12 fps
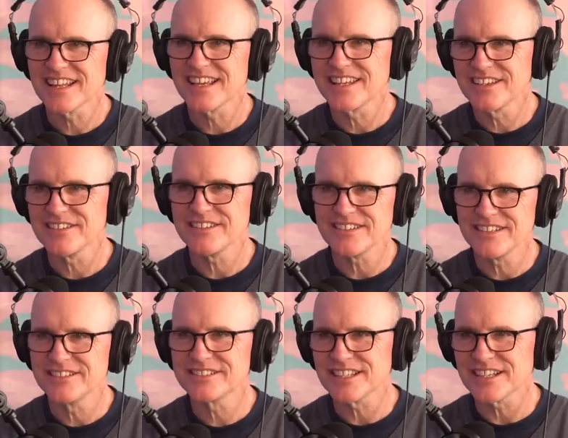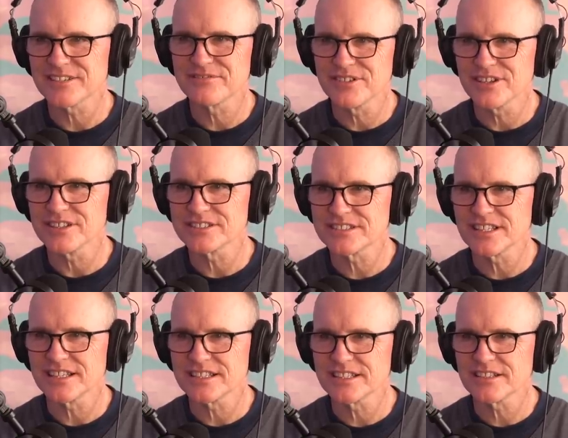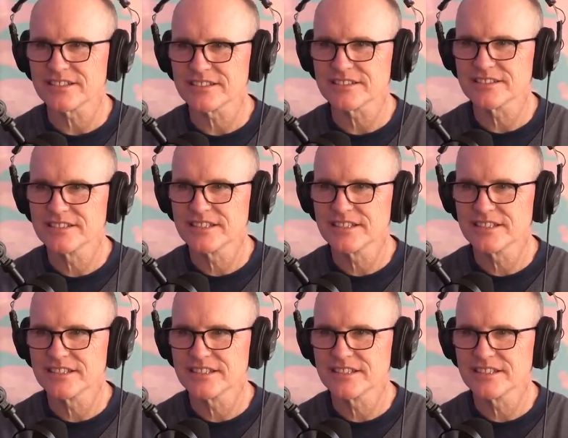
Like you suck at first, like little